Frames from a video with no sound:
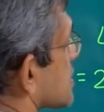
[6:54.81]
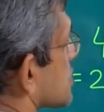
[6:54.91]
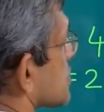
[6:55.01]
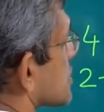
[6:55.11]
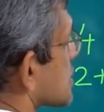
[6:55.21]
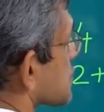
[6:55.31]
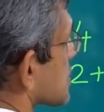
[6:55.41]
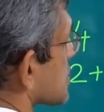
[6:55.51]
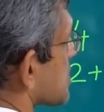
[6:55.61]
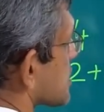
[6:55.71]
So this
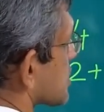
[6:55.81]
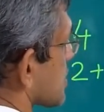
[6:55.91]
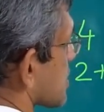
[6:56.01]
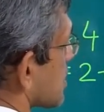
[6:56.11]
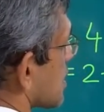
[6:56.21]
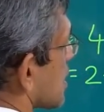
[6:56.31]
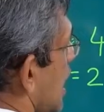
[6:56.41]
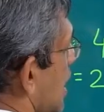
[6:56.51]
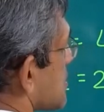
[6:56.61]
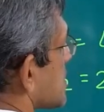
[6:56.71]
was the picture.
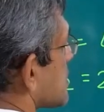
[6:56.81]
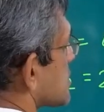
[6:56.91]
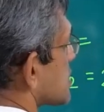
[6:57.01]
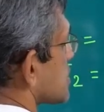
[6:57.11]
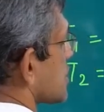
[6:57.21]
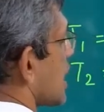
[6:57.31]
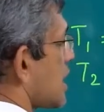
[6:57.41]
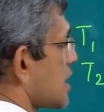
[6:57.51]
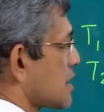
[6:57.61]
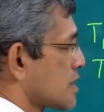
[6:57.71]
How many pieces you
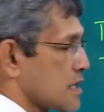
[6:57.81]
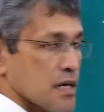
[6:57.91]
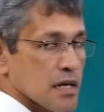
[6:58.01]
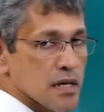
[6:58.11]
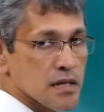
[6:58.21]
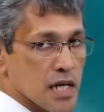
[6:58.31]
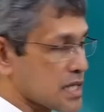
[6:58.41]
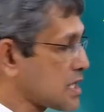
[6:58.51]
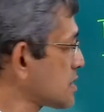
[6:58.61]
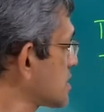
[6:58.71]
had? That
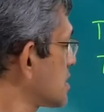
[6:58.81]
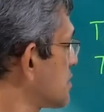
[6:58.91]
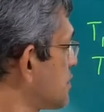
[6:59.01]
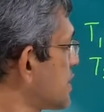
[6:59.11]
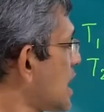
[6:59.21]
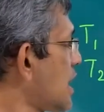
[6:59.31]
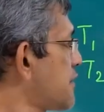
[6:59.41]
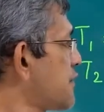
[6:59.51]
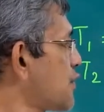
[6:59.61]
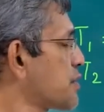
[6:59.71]
case, we
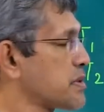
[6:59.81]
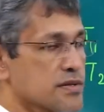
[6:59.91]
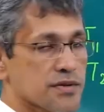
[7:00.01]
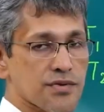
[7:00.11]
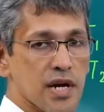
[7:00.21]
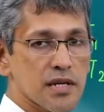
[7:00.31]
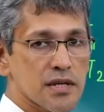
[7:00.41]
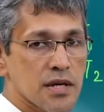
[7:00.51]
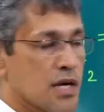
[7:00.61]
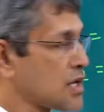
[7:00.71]
have 4 pieces, right?
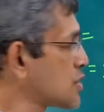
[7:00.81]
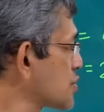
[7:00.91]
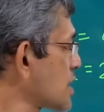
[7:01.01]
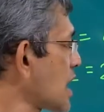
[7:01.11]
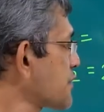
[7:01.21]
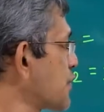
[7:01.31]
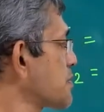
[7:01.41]
So that 4